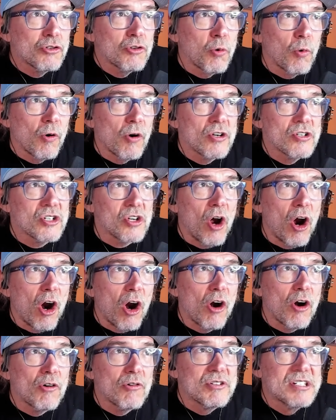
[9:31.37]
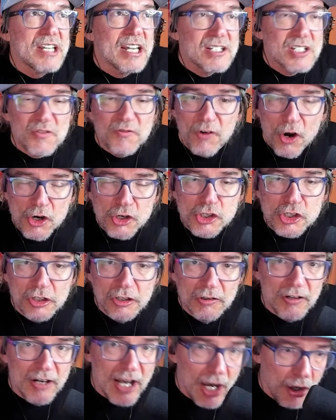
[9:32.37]
towards our
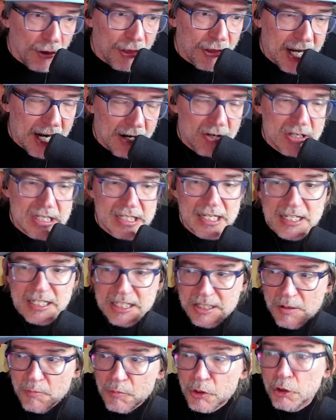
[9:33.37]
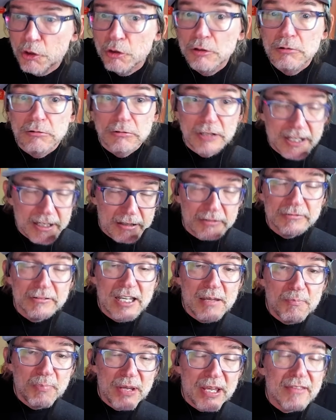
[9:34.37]
dysfunctional healthcare system could
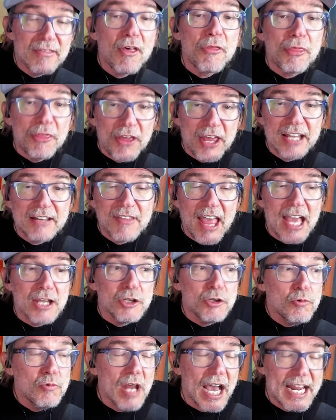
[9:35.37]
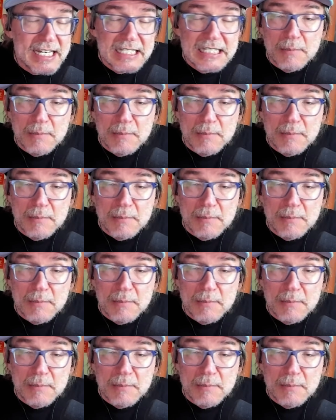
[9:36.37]
literally be the thing that unites